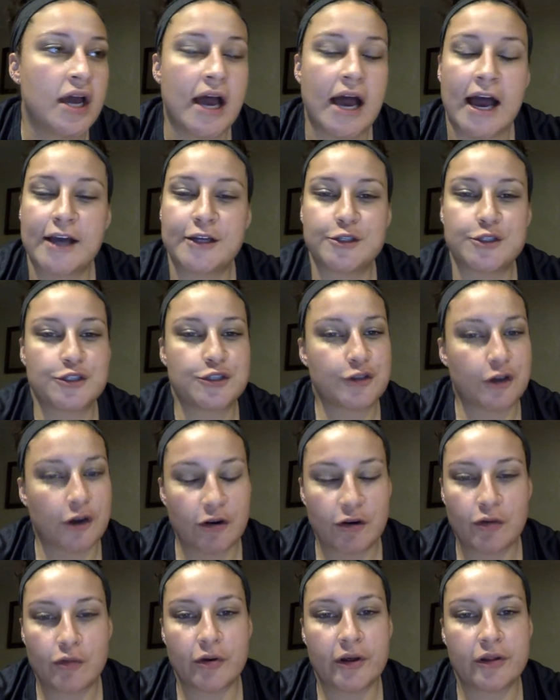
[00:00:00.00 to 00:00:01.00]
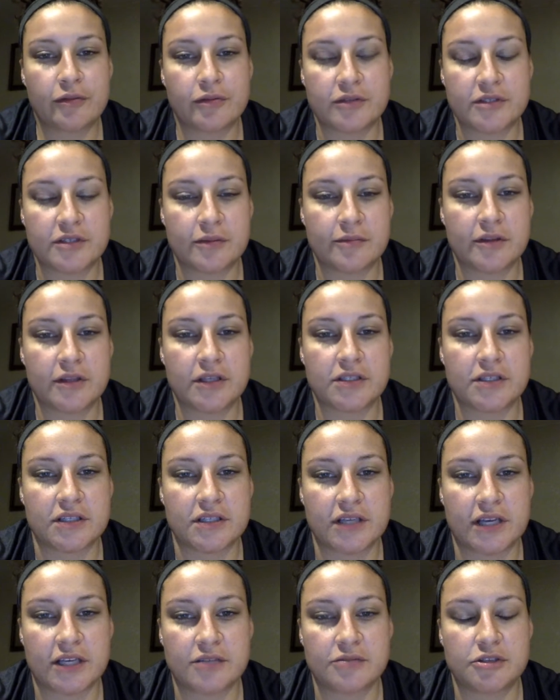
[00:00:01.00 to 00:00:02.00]
I just struggle with some of these
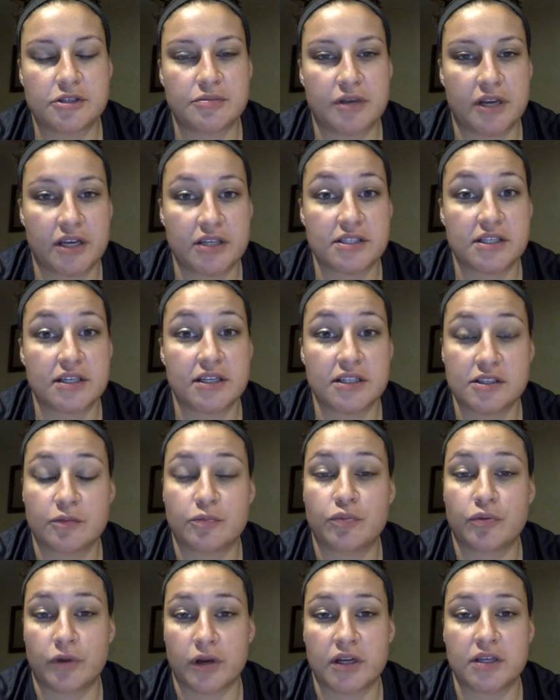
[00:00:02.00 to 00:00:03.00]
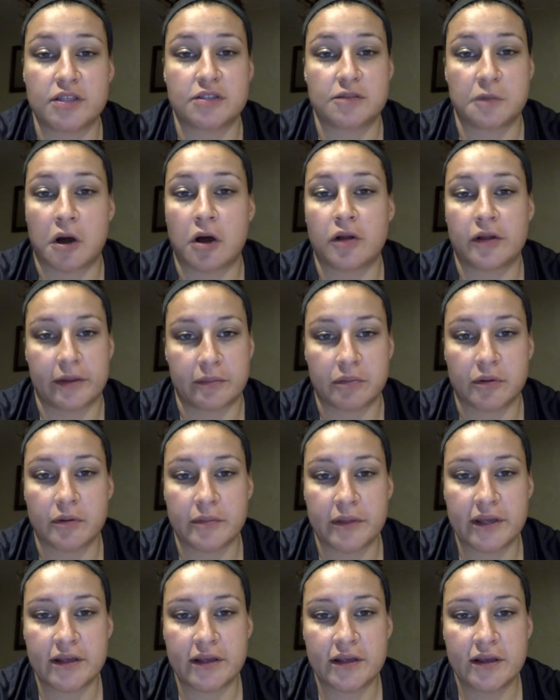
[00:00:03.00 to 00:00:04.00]
assessments because it is a pretty small
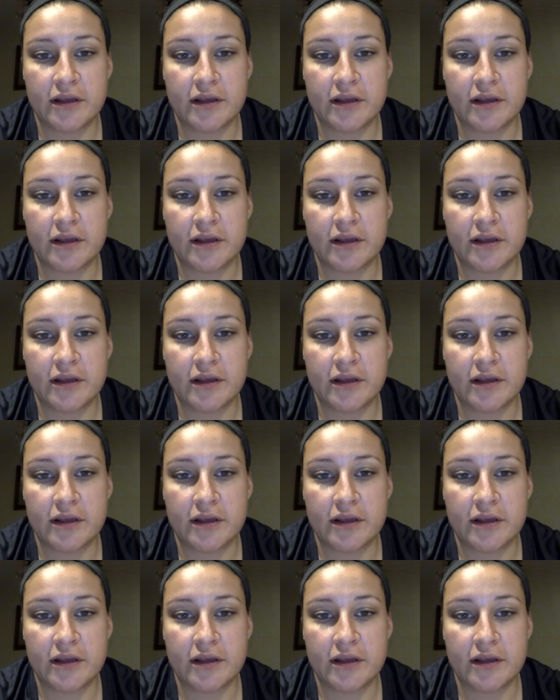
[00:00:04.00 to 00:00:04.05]
implement.